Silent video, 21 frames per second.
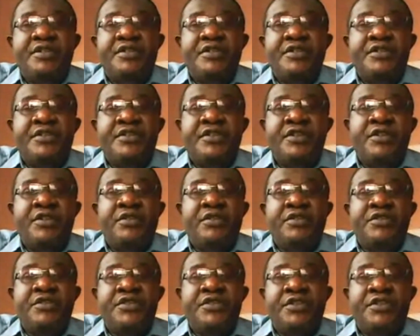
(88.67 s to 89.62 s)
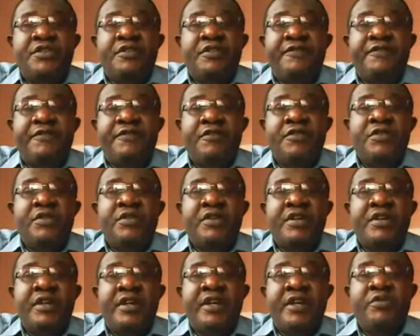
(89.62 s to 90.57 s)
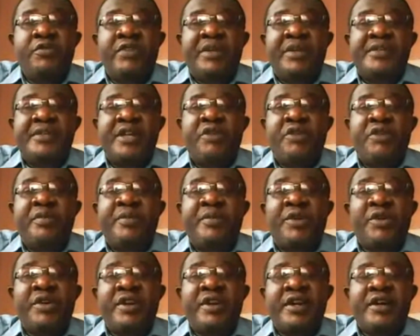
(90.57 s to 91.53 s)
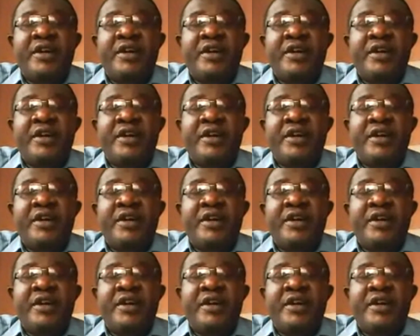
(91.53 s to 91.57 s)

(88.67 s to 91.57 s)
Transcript: 004.net website we brought down.